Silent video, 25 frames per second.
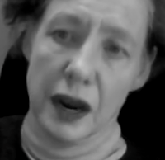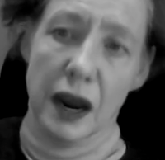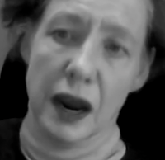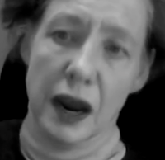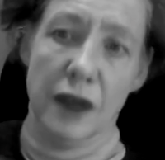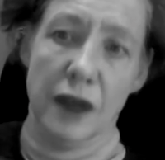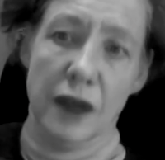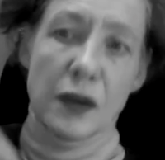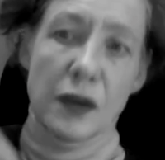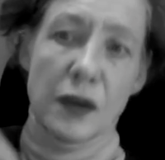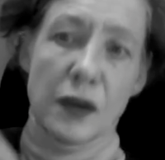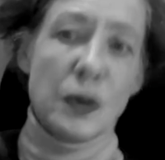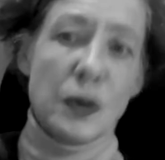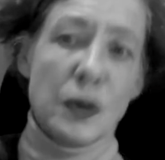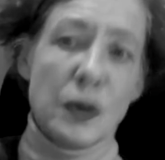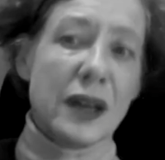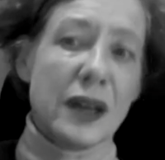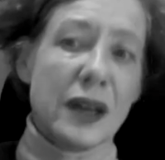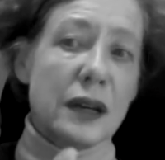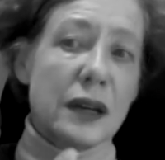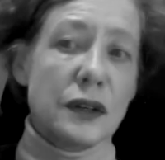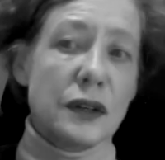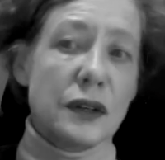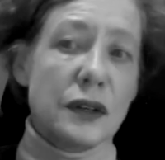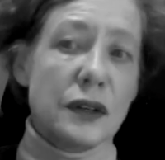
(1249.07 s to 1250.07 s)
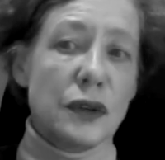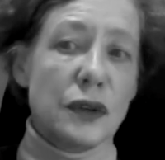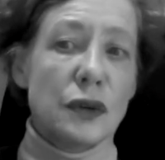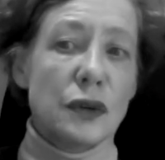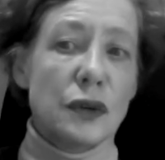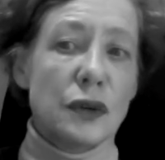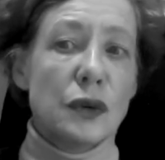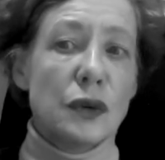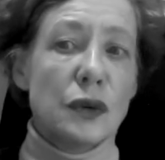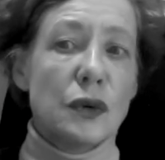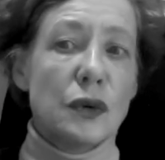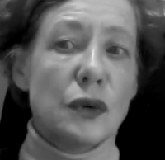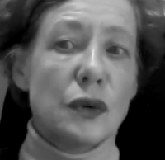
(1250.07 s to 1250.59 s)
And then we get
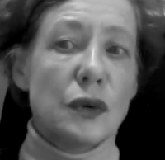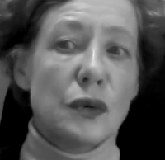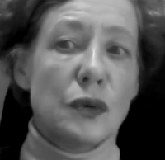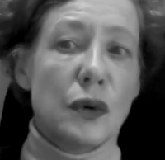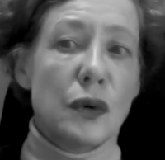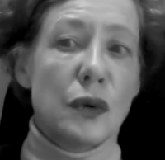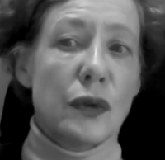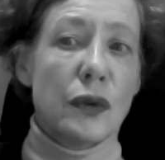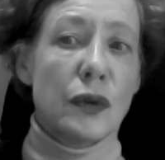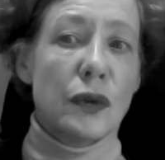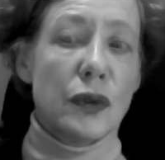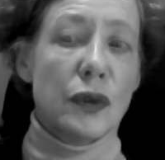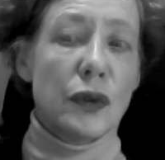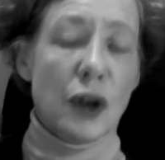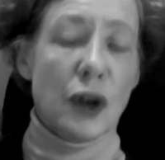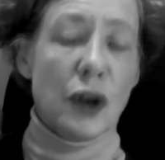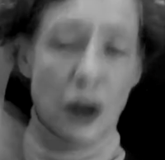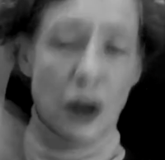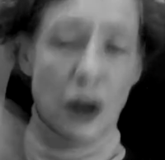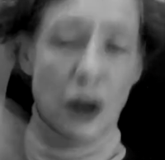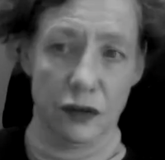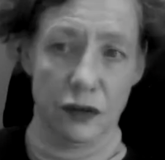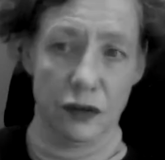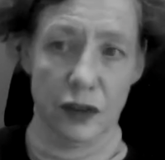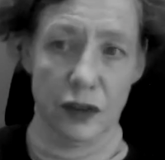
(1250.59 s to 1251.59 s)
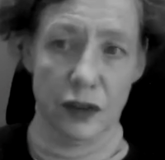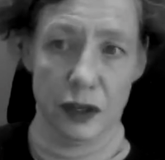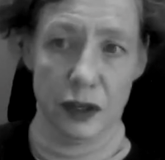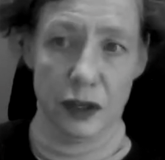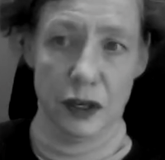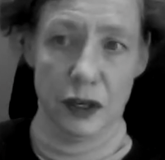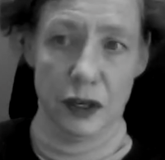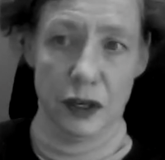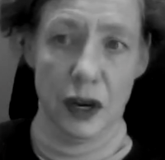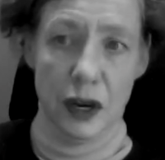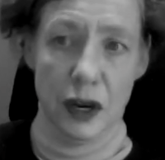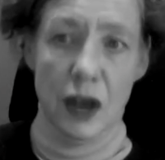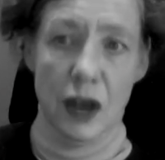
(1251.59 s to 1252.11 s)
into the conflict,
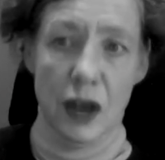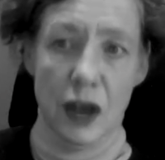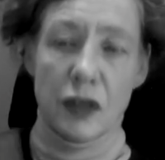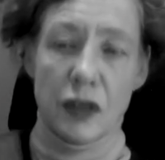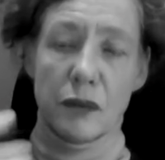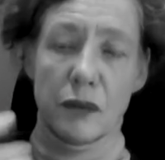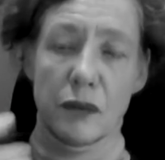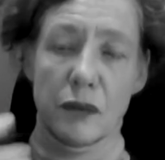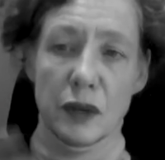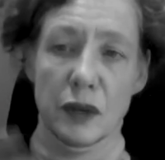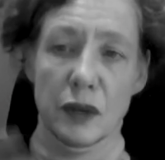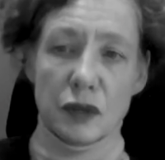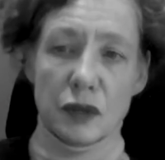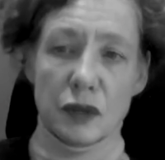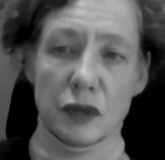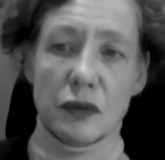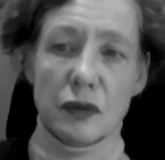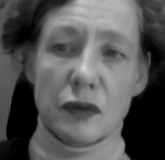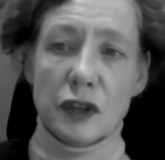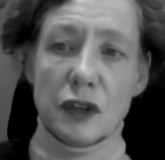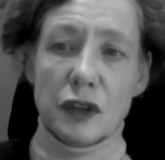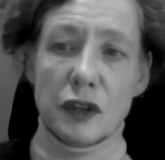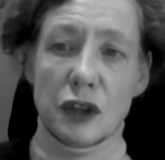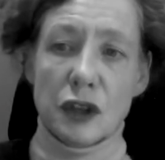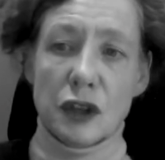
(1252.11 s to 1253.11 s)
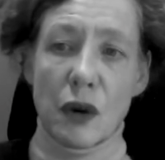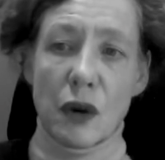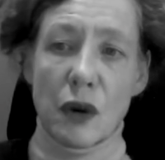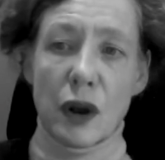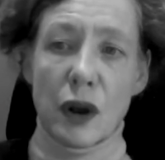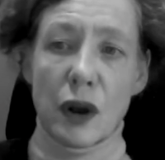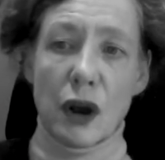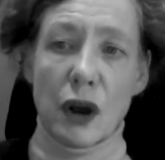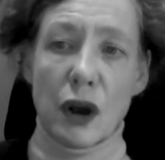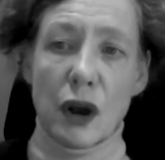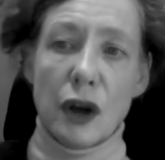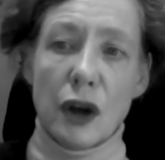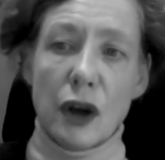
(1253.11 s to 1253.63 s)
the mystery that's going
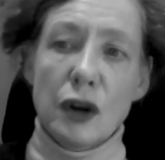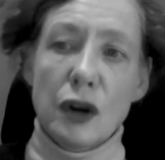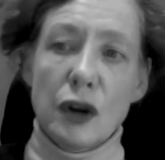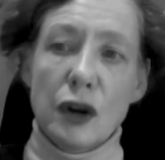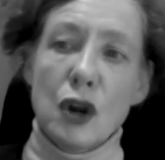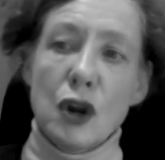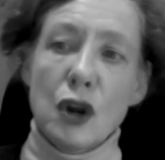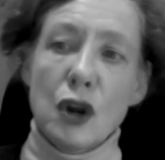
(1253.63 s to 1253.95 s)
on.